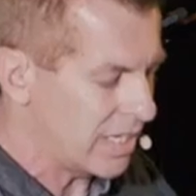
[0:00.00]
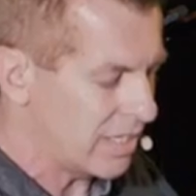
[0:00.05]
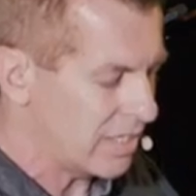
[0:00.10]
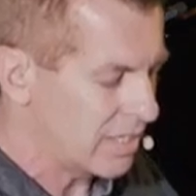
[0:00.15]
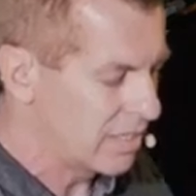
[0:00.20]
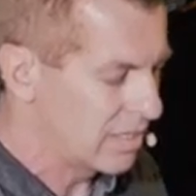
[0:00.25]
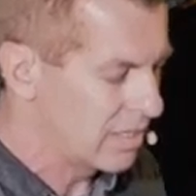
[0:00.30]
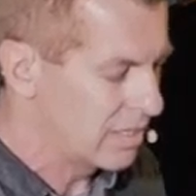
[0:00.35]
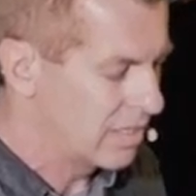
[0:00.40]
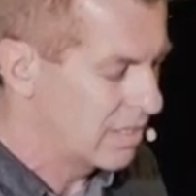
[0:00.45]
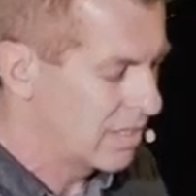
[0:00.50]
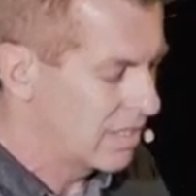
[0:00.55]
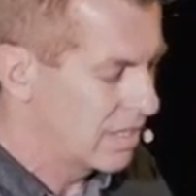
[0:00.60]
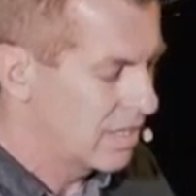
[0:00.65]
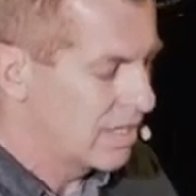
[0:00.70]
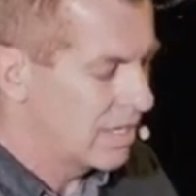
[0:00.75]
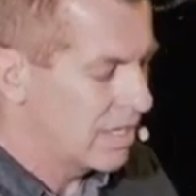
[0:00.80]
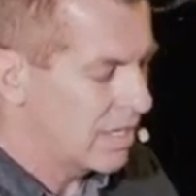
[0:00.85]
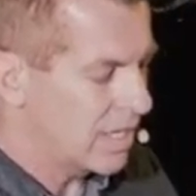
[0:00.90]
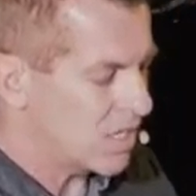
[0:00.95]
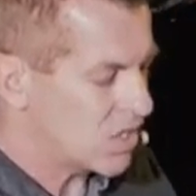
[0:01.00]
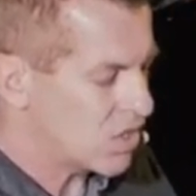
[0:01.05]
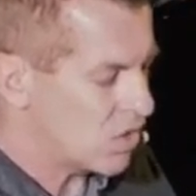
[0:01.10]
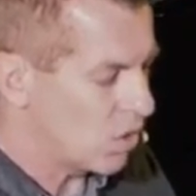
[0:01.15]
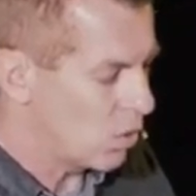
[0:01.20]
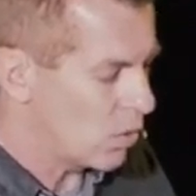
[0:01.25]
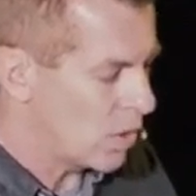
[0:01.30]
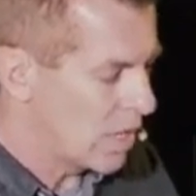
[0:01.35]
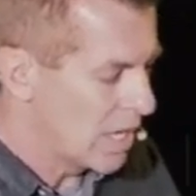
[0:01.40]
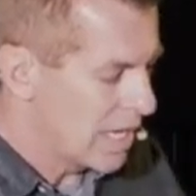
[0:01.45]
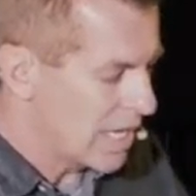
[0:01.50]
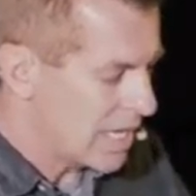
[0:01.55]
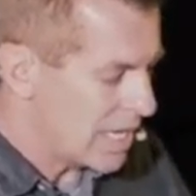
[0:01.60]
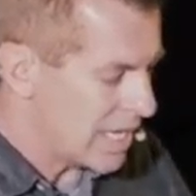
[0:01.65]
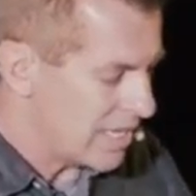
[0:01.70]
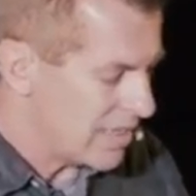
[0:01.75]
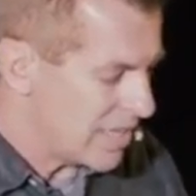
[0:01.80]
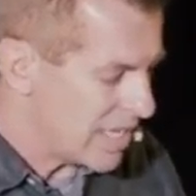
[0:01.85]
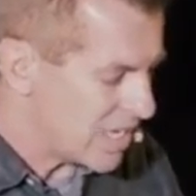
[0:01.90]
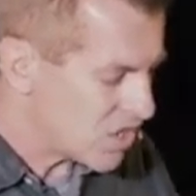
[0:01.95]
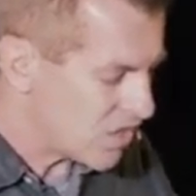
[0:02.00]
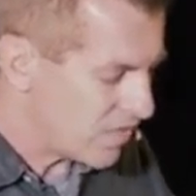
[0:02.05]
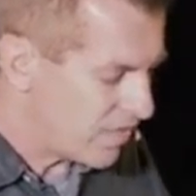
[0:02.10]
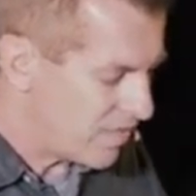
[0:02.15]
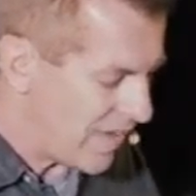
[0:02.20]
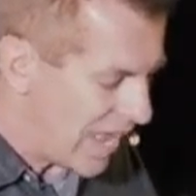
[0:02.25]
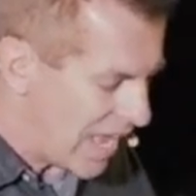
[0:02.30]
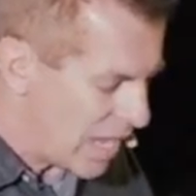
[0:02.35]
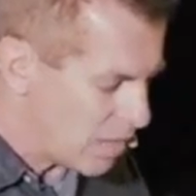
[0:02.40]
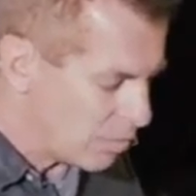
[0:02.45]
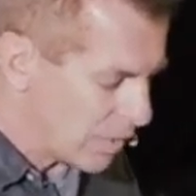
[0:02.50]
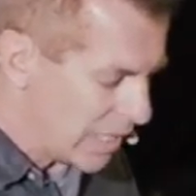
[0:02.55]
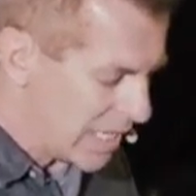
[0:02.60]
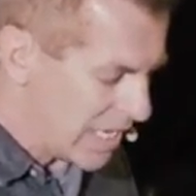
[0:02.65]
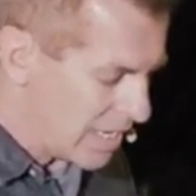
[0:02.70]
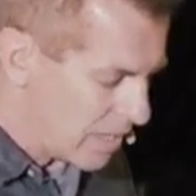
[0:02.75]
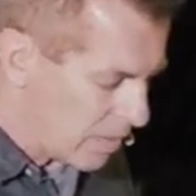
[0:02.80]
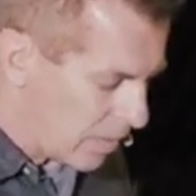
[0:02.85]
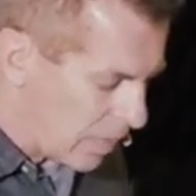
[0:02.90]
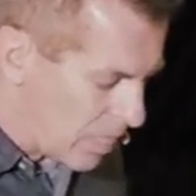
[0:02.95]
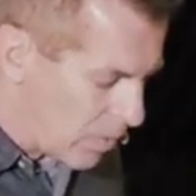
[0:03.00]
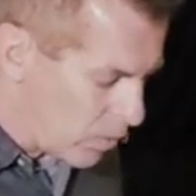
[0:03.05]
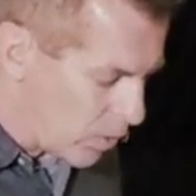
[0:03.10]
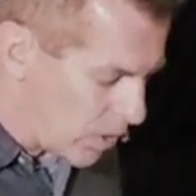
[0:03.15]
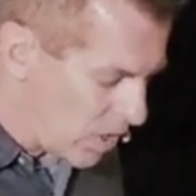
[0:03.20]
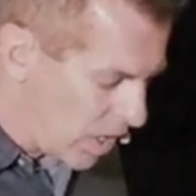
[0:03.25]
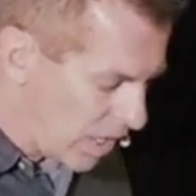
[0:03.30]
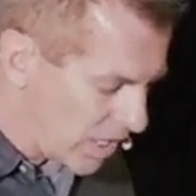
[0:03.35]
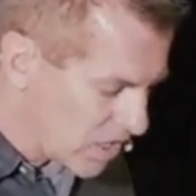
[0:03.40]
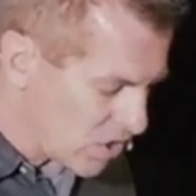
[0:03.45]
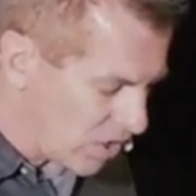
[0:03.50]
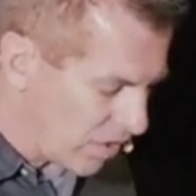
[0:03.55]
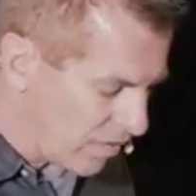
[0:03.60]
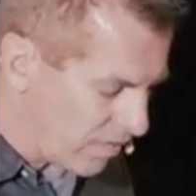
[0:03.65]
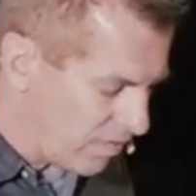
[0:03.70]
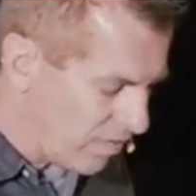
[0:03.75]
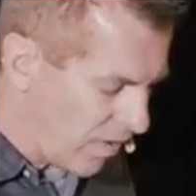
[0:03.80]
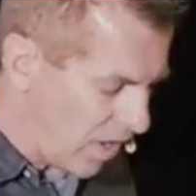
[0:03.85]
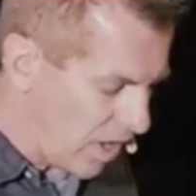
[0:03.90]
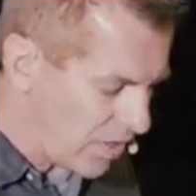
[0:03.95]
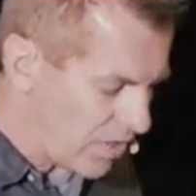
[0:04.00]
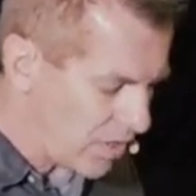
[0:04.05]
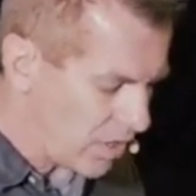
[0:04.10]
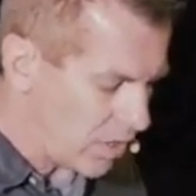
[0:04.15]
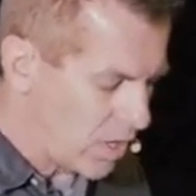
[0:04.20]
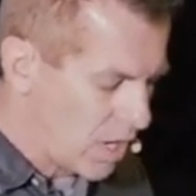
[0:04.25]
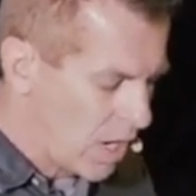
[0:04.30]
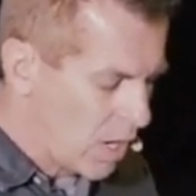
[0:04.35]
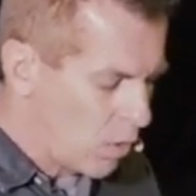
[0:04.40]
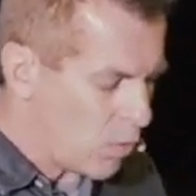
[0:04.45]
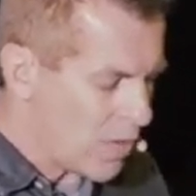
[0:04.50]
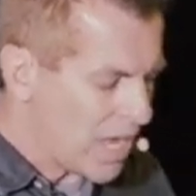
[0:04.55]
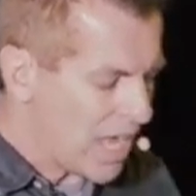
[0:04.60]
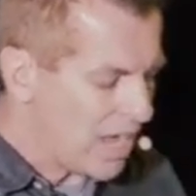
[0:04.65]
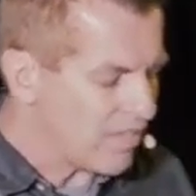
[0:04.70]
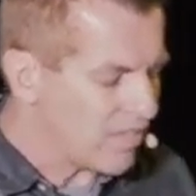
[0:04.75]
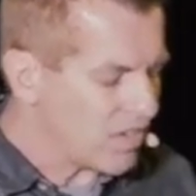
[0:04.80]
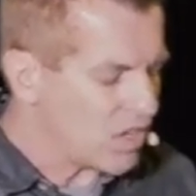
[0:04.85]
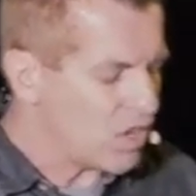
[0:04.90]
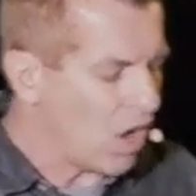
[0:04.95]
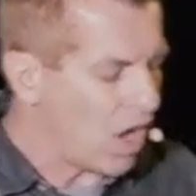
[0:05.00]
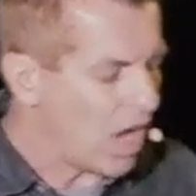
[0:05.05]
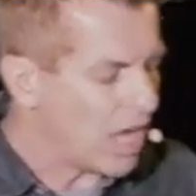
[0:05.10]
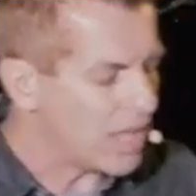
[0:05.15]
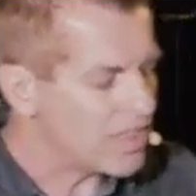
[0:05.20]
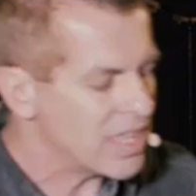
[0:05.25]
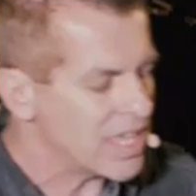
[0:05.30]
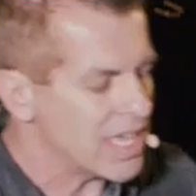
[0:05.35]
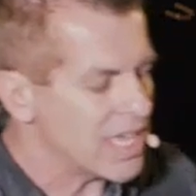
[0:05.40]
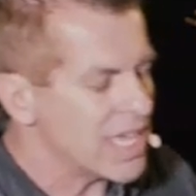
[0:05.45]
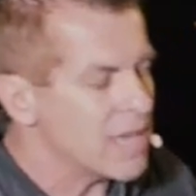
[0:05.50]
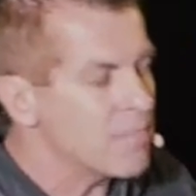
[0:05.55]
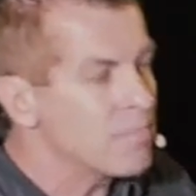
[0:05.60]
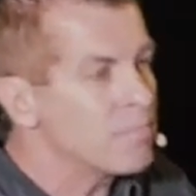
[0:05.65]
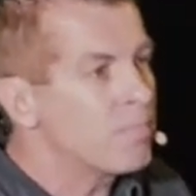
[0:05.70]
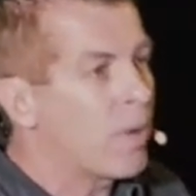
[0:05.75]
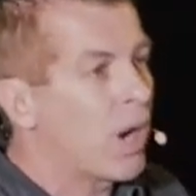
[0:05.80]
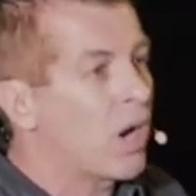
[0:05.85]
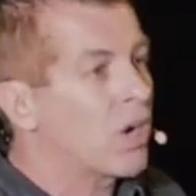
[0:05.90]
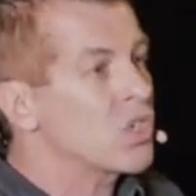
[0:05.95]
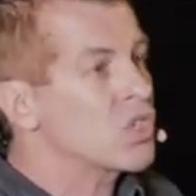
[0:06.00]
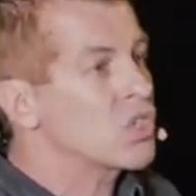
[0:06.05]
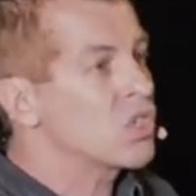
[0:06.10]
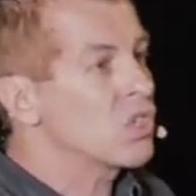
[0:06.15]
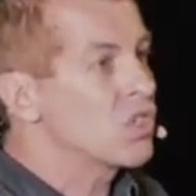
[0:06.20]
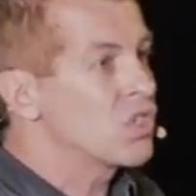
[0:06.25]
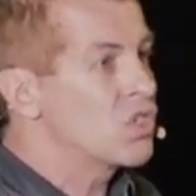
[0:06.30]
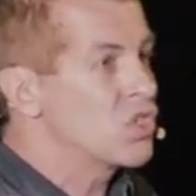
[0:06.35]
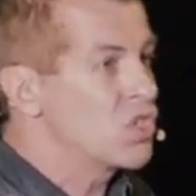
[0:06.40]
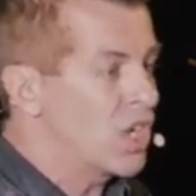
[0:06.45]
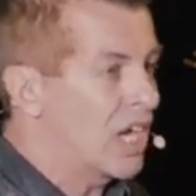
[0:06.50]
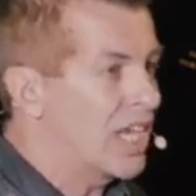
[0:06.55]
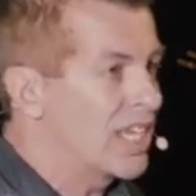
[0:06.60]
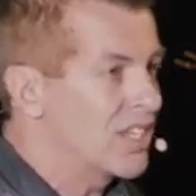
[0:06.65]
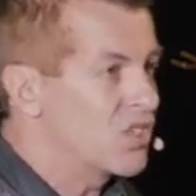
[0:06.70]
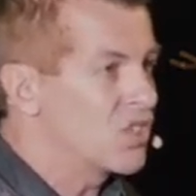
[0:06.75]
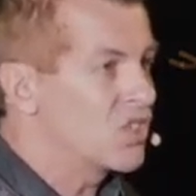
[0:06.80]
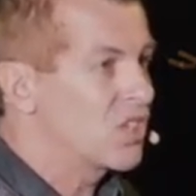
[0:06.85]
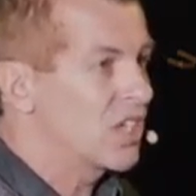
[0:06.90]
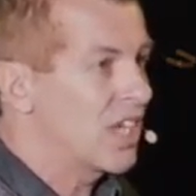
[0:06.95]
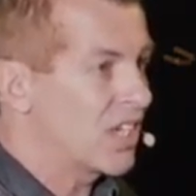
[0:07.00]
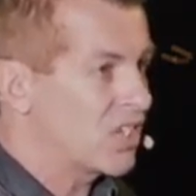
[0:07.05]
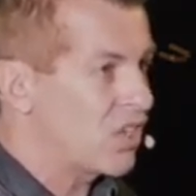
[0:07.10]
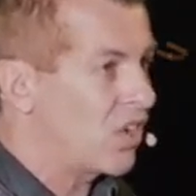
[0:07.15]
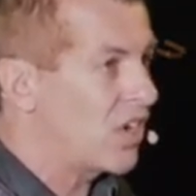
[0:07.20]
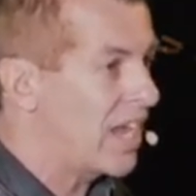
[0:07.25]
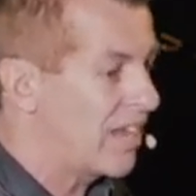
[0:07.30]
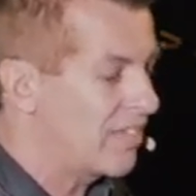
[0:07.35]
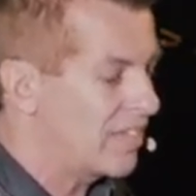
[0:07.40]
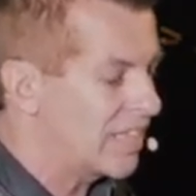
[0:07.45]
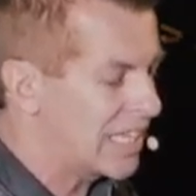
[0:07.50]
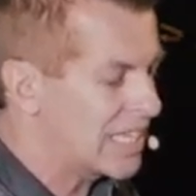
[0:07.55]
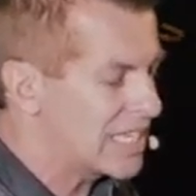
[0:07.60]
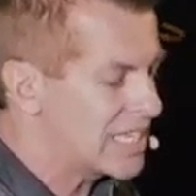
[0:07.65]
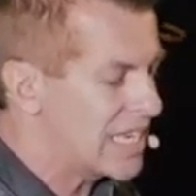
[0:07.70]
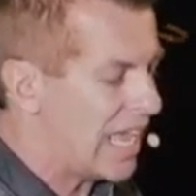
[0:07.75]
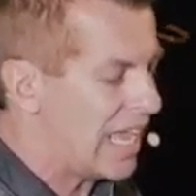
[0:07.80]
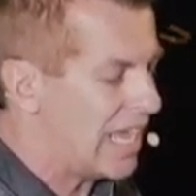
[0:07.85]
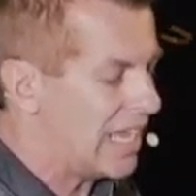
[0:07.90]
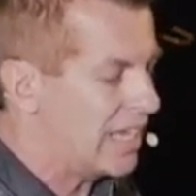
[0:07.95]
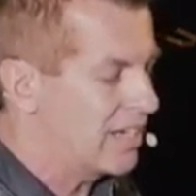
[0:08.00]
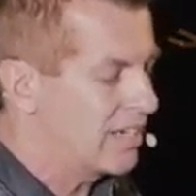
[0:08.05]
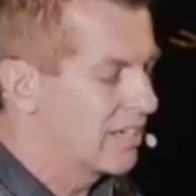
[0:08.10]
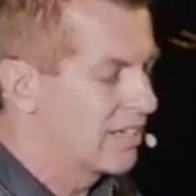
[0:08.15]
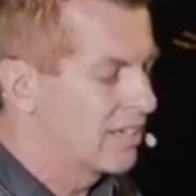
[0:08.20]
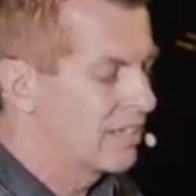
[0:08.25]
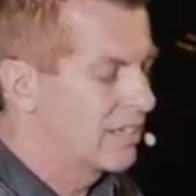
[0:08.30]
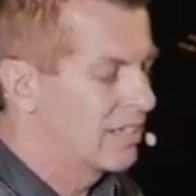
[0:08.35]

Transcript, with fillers: it. And so, in this family where God is our Father, we have God, the impartial judge, as our heavenly dad.